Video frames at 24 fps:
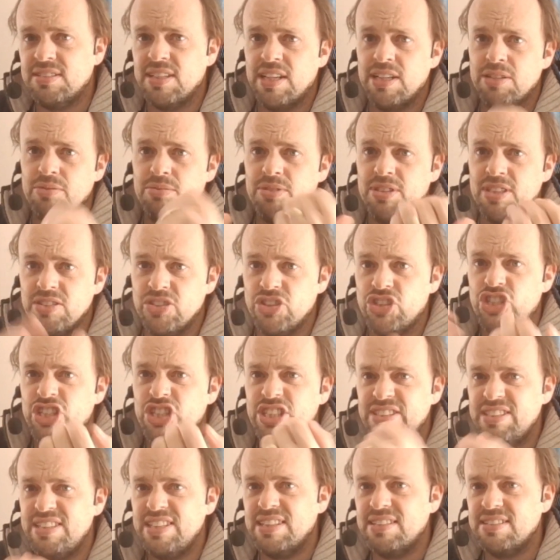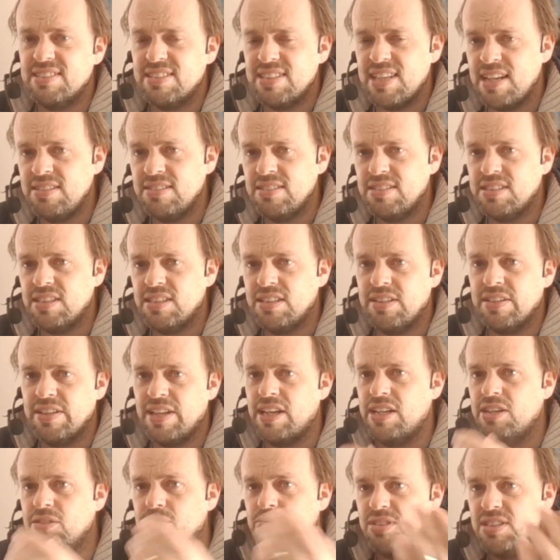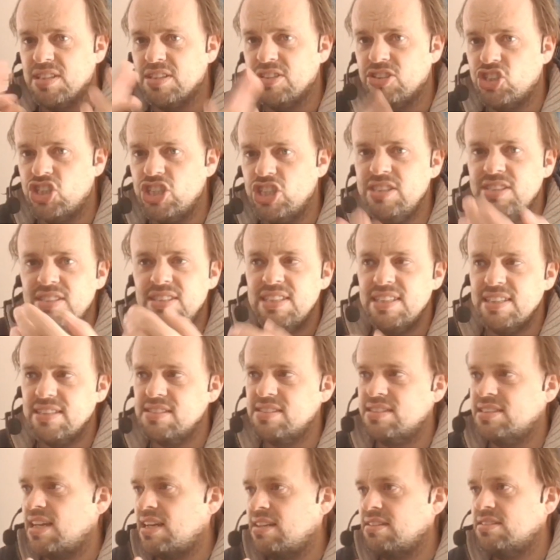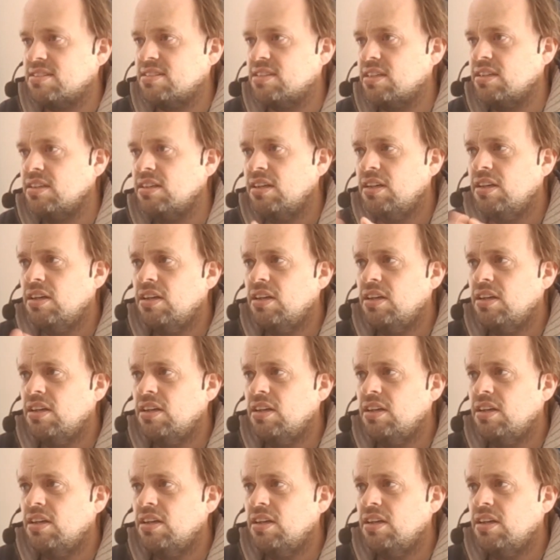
then it was Logistics Centre, then it was Logistics Centre.